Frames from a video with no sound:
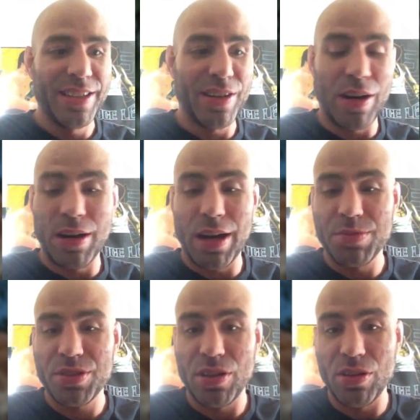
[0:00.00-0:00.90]

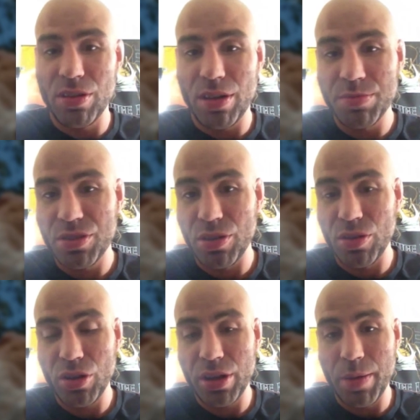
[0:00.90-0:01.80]
I'm
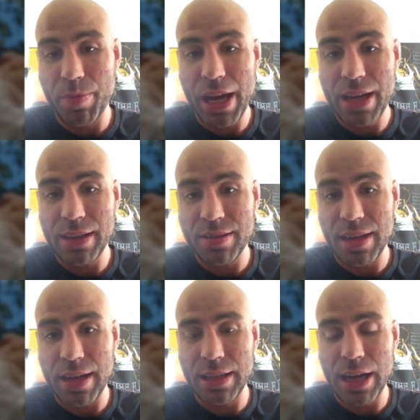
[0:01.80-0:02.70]
still looking to bang
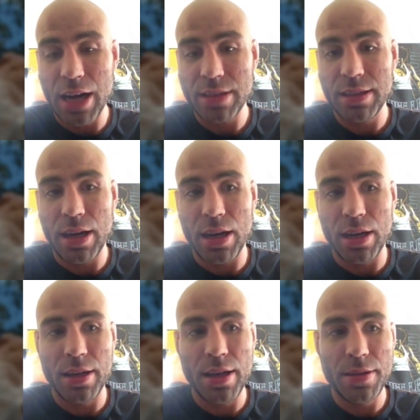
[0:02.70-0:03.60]
inside the octagon,